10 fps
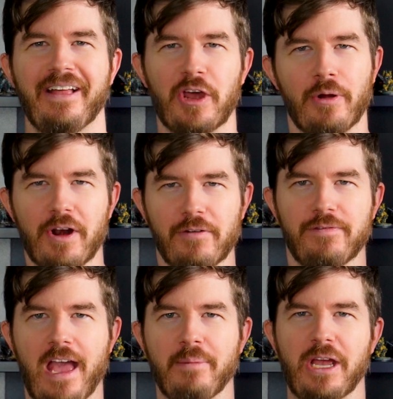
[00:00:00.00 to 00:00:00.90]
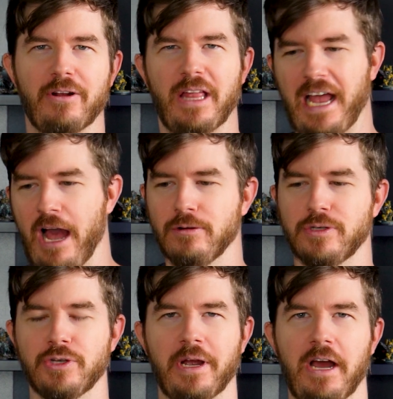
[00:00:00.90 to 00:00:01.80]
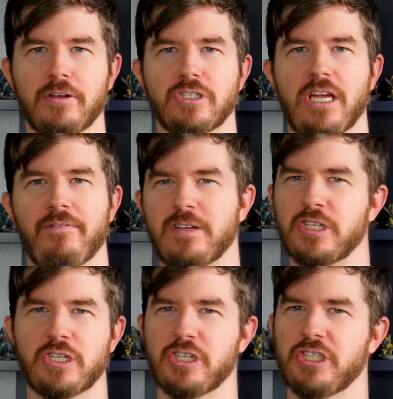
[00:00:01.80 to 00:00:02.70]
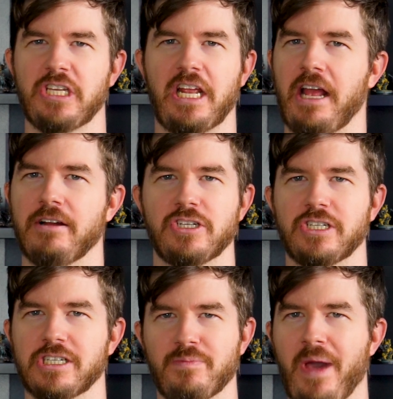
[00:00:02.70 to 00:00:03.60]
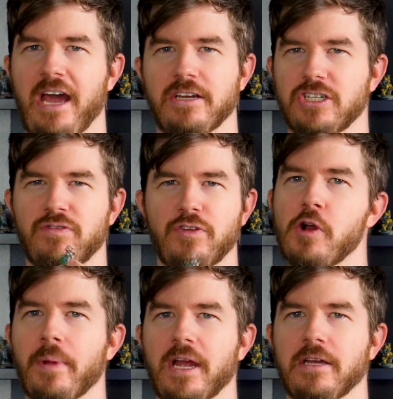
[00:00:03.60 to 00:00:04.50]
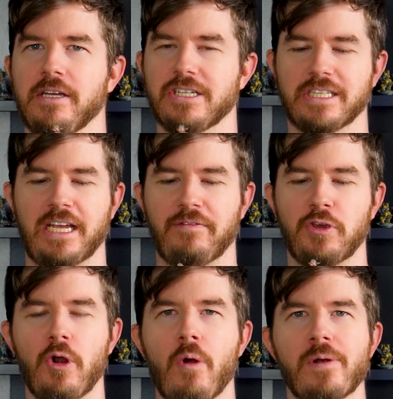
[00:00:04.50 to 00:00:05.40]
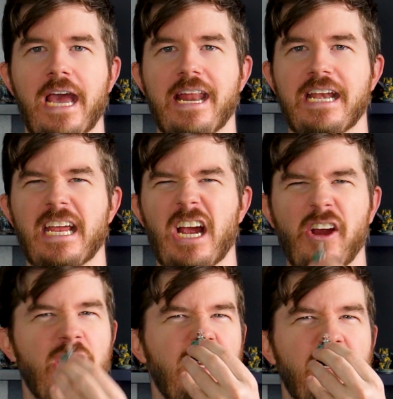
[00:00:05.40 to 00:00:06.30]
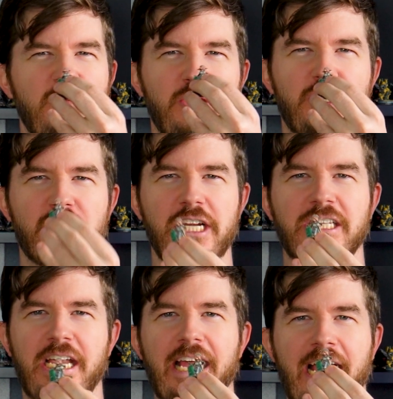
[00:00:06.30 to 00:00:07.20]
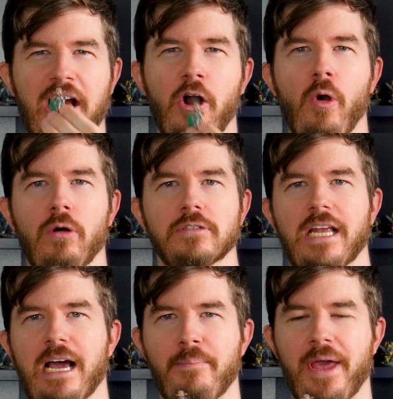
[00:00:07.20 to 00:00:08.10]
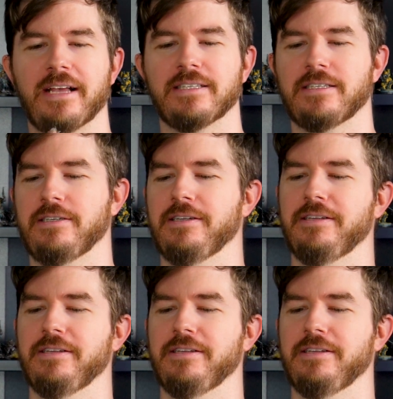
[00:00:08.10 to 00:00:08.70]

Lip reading: that are in her family are like out doing other stuff, and she's just sitting there. She's just mad. She's fuming. She's like, if you don't get in here, shit's gonna get cold, and I'm pissed.